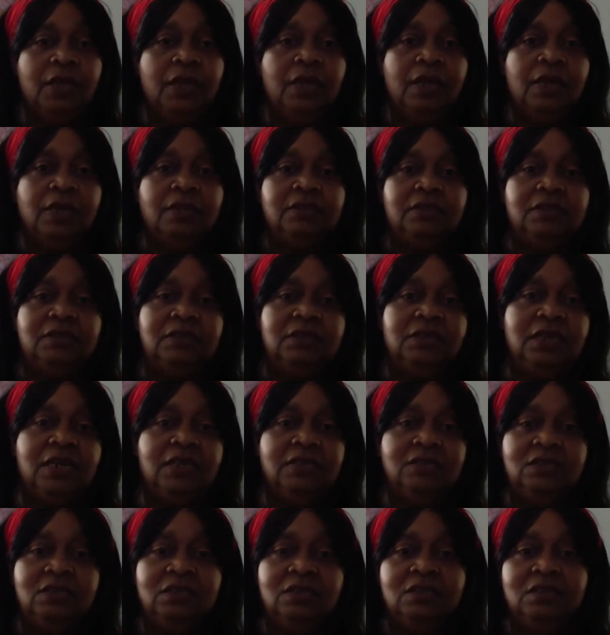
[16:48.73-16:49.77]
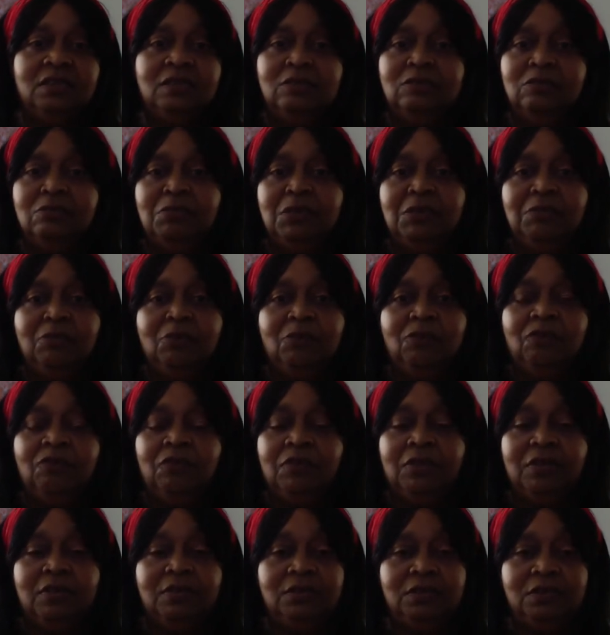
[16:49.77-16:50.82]
Because the stage just seemed to be more
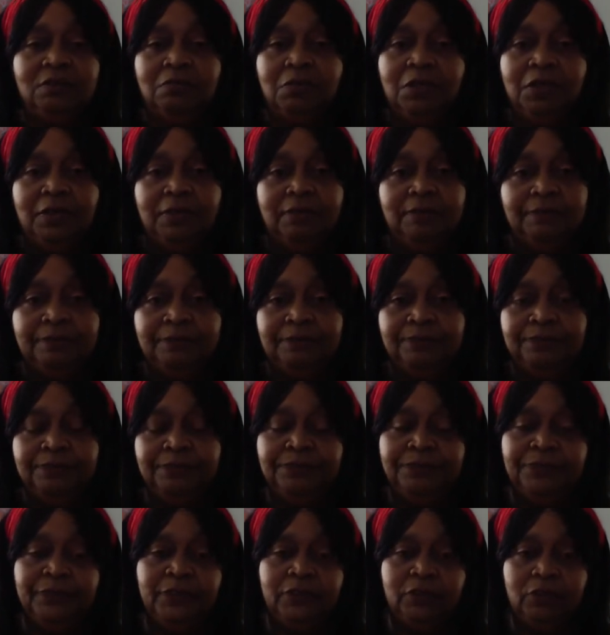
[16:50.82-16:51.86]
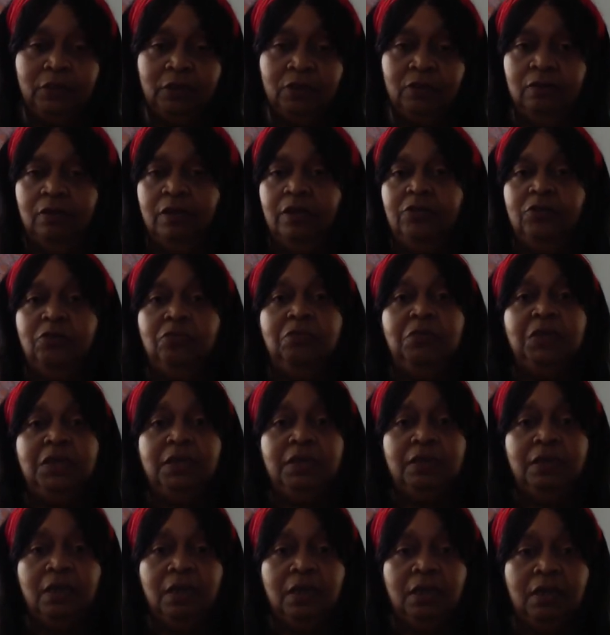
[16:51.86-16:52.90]
fun to me. You know, and you meet
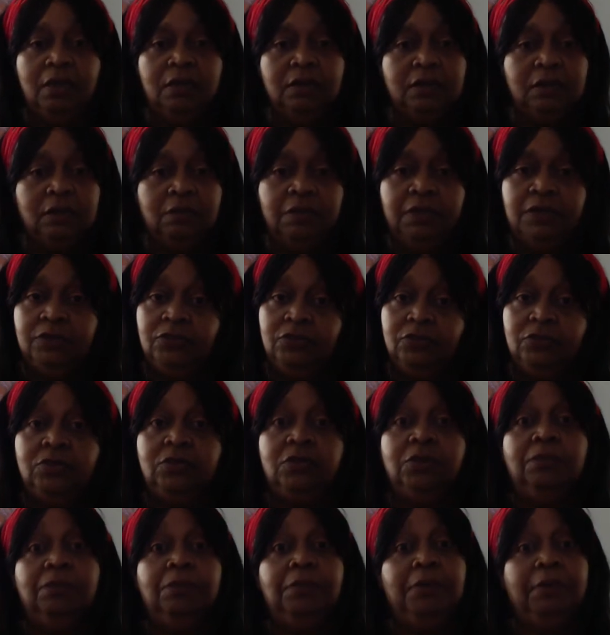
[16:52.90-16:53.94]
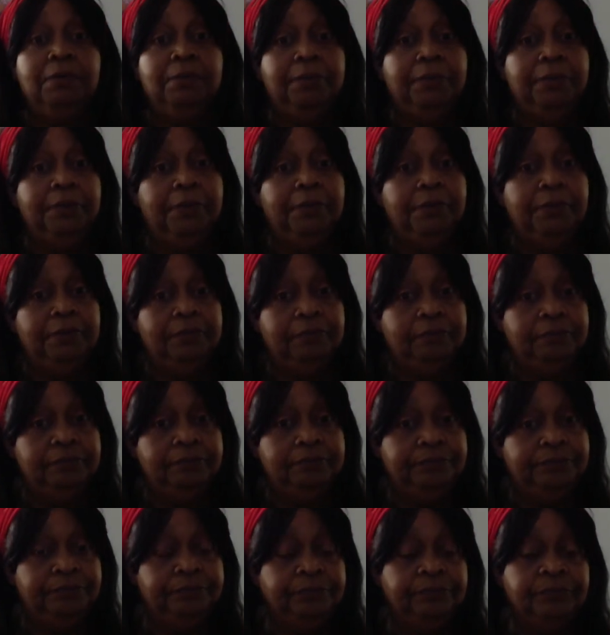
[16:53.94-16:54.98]
some interesting people.
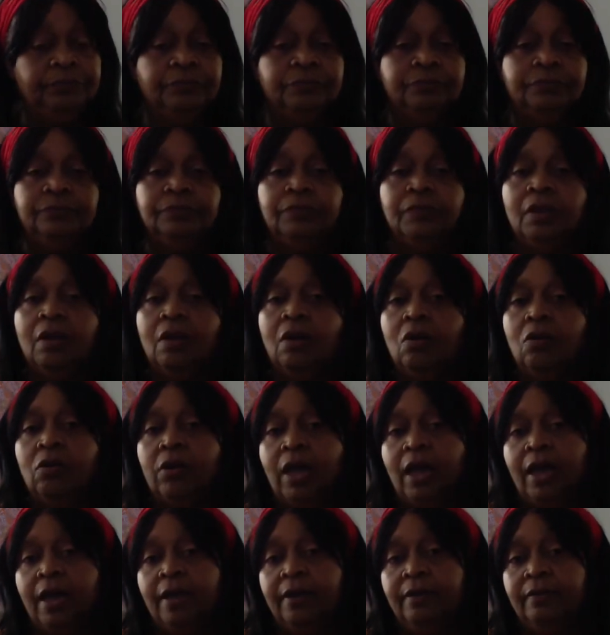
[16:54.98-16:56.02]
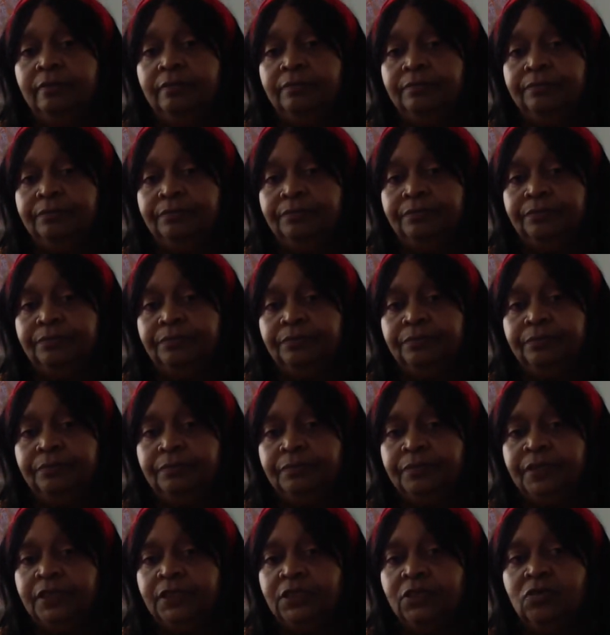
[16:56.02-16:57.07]
Okay?
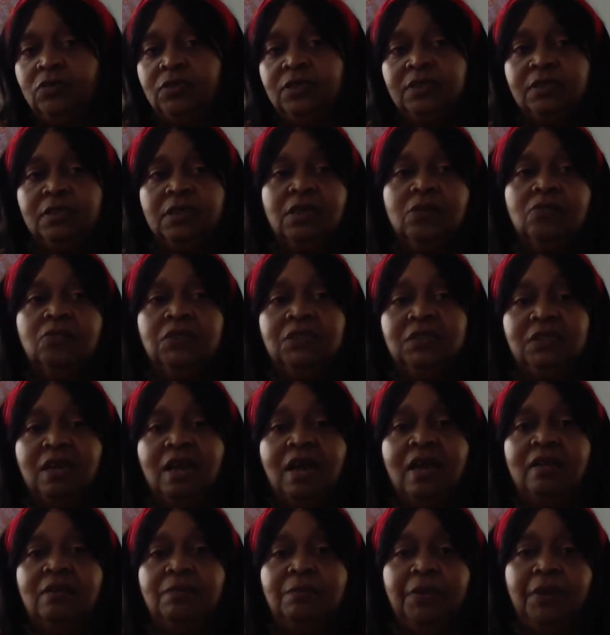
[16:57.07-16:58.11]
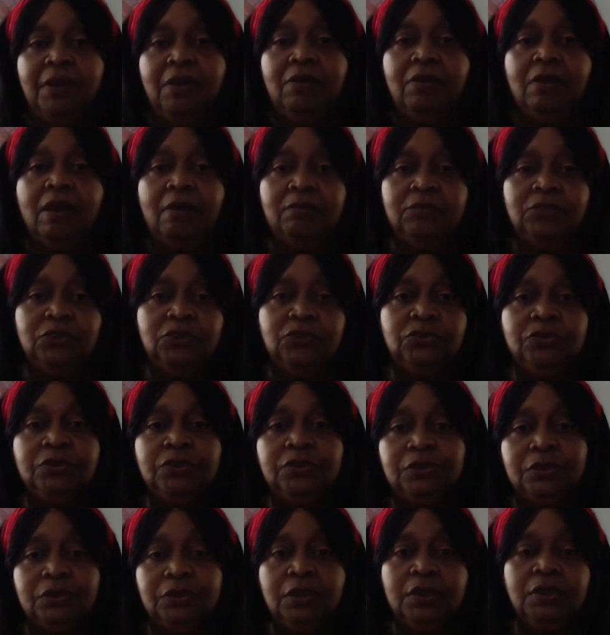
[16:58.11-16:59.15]
So this thing with Tyler Perry, I'm sure
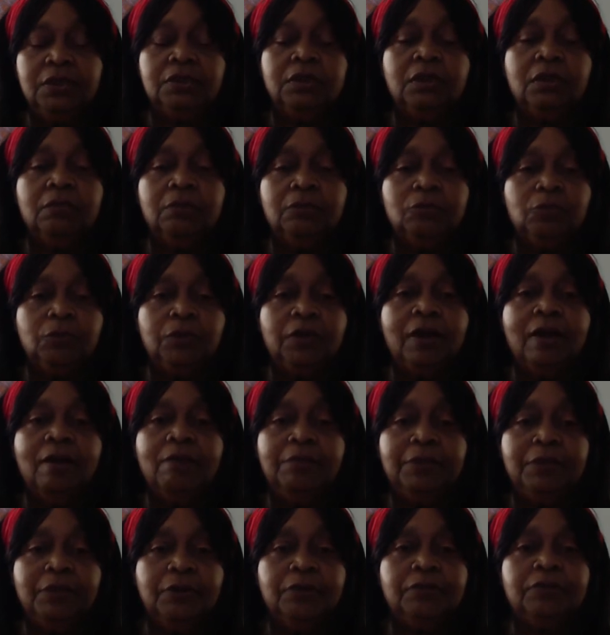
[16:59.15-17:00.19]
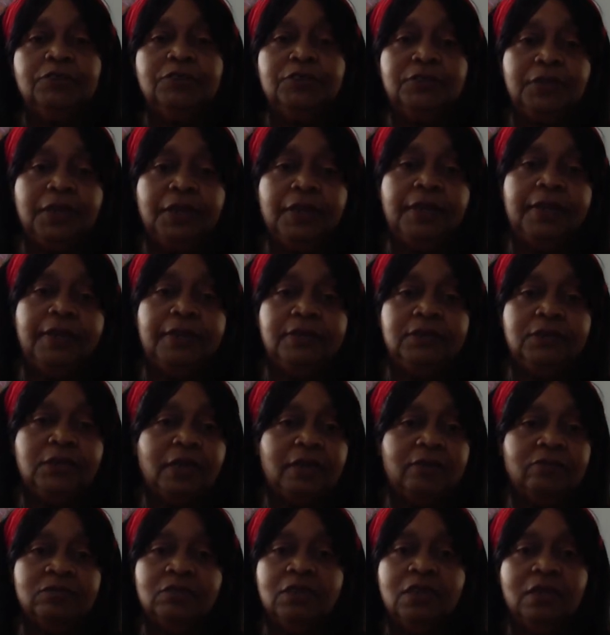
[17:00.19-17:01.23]
it's something where I'll be on the stage. I
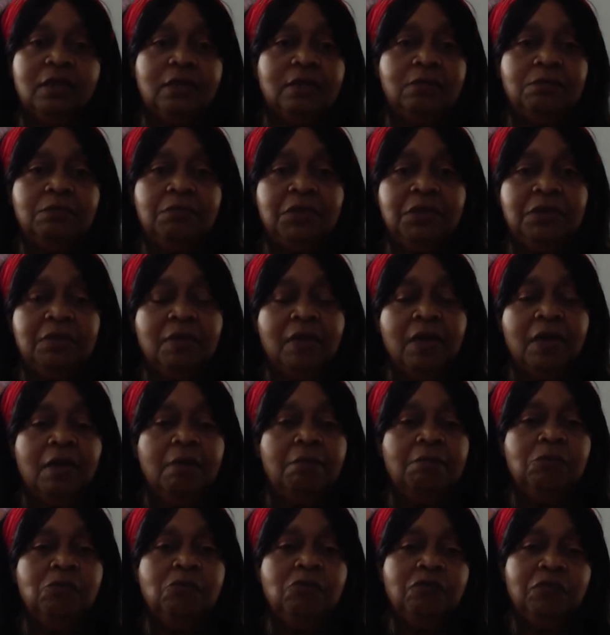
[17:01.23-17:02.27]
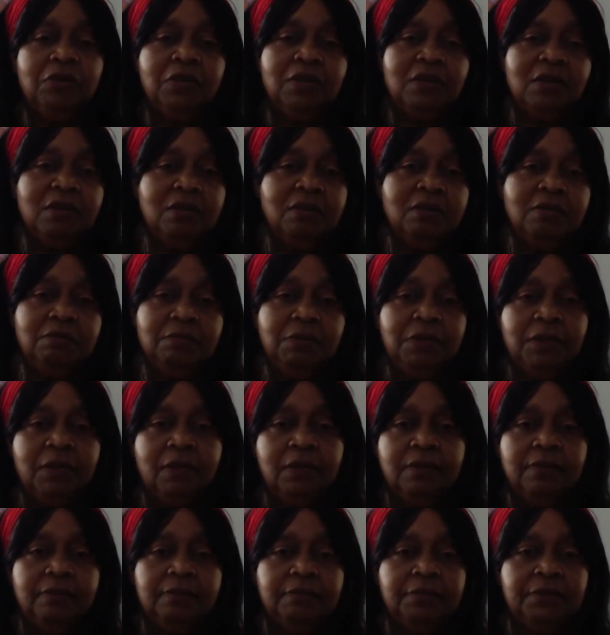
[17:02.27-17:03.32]
don't think it'll be movie. It could be.
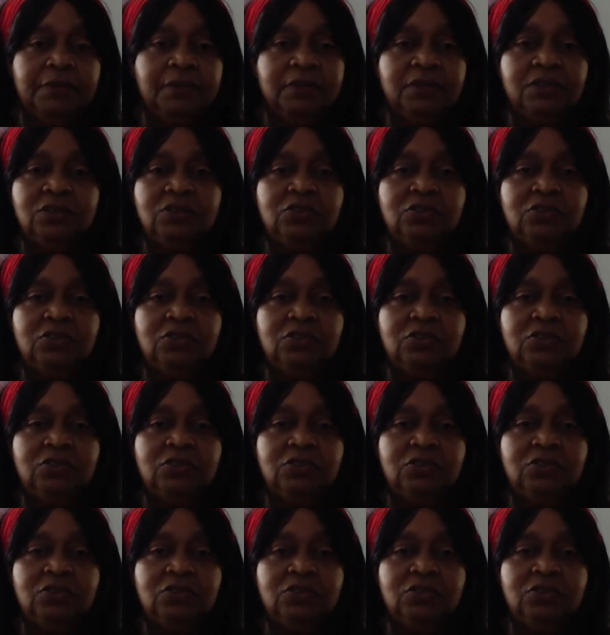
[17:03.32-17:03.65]
But this